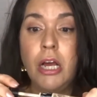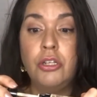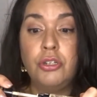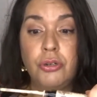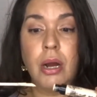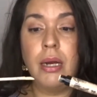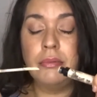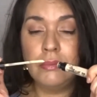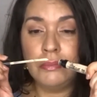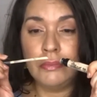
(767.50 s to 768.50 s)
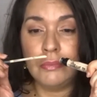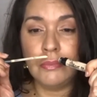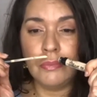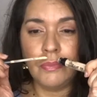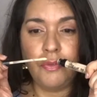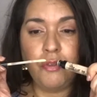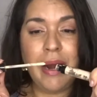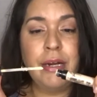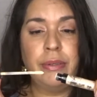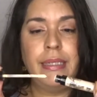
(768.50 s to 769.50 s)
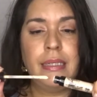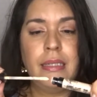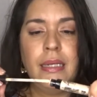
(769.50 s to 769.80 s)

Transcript: strong fragrance.